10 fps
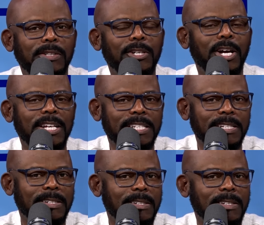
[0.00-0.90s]
you
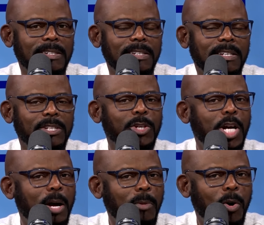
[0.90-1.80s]
hustle, and you
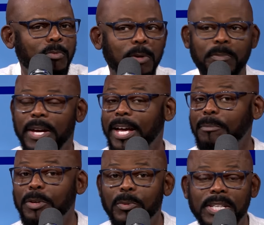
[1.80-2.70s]
come home. You help
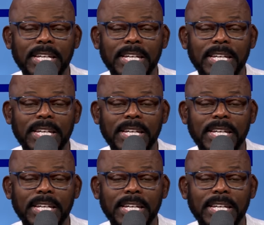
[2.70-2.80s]
me with the